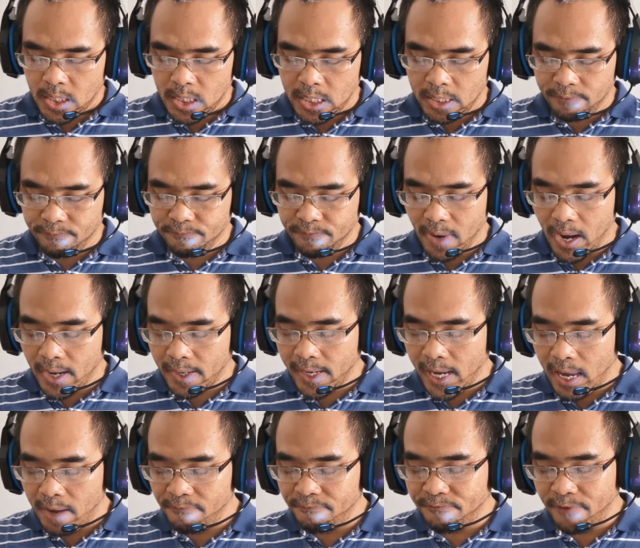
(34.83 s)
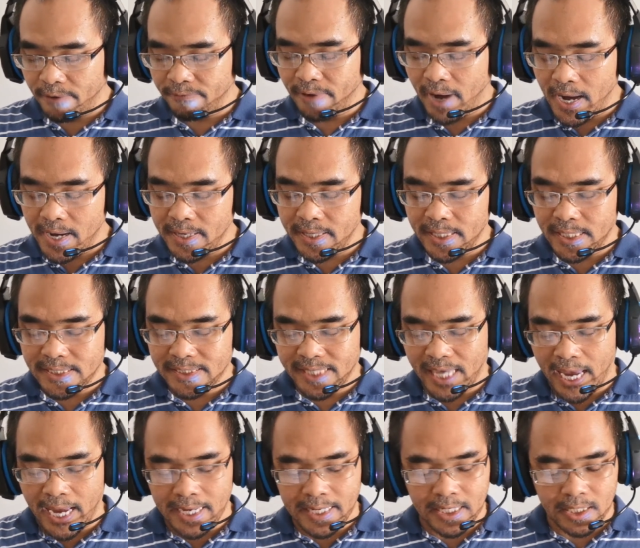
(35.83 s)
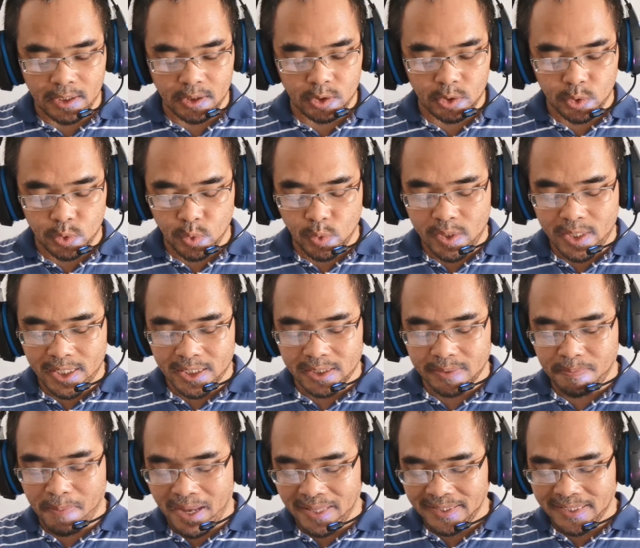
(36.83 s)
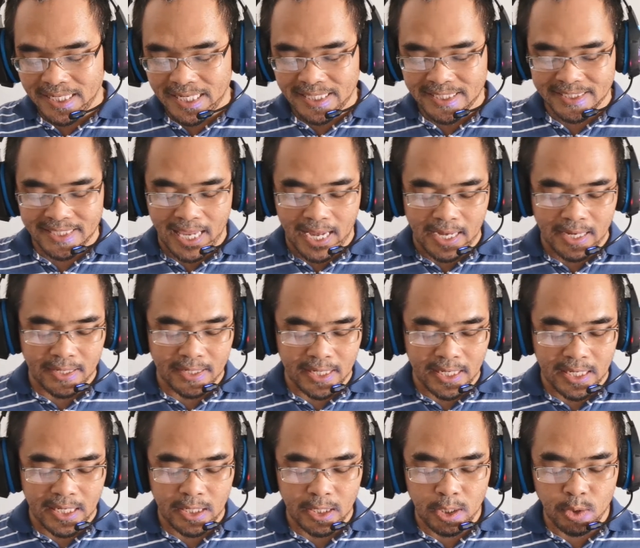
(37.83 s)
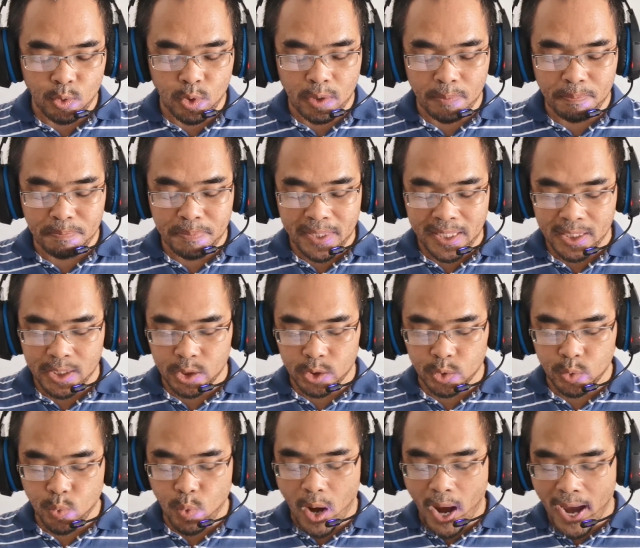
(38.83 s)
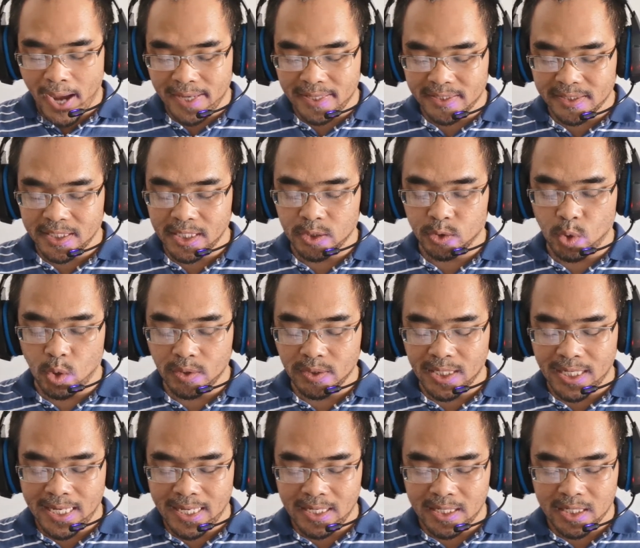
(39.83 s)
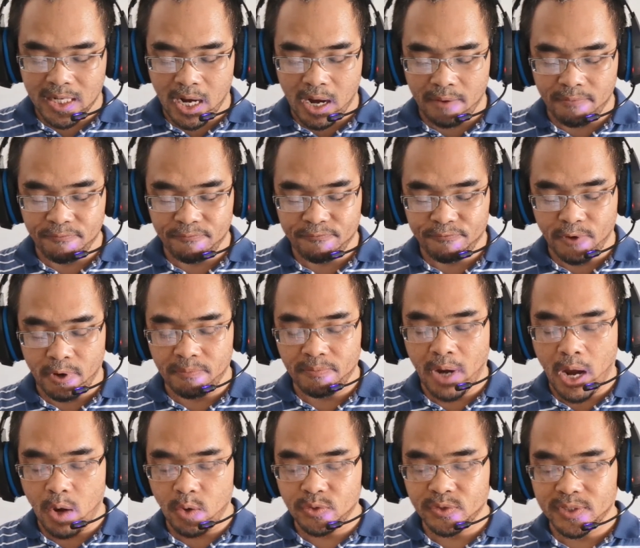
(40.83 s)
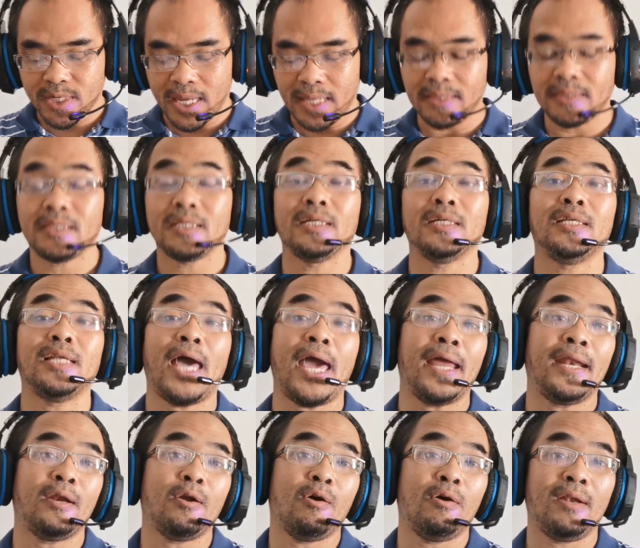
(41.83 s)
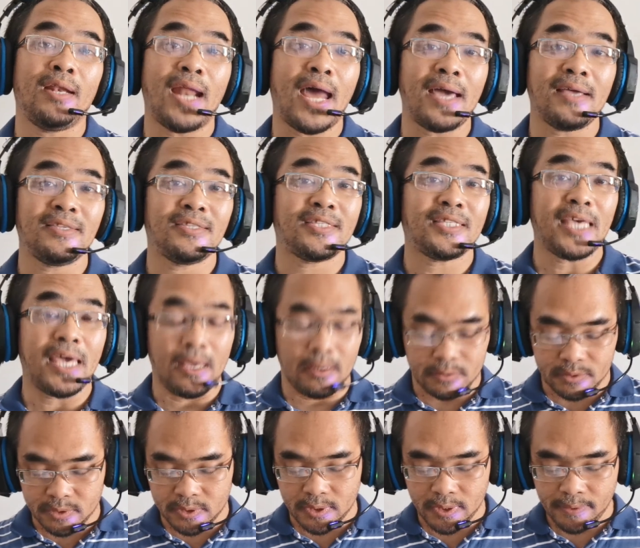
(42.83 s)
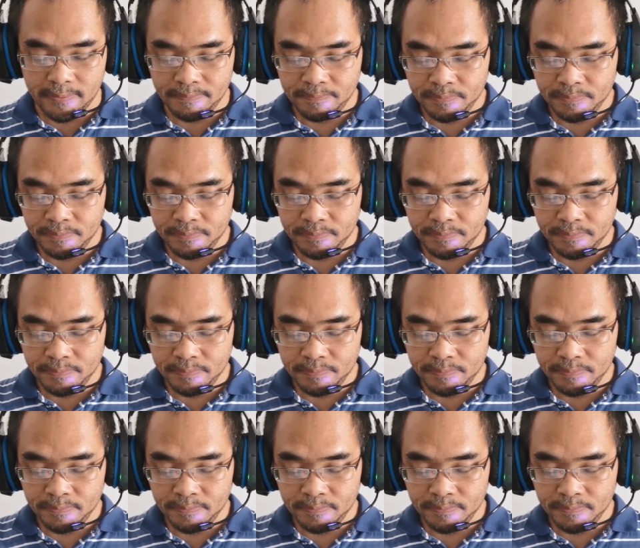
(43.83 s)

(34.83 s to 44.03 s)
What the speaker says: If Rm500 is added to his monthly salary, it will be twice the total income from house rental and online sales.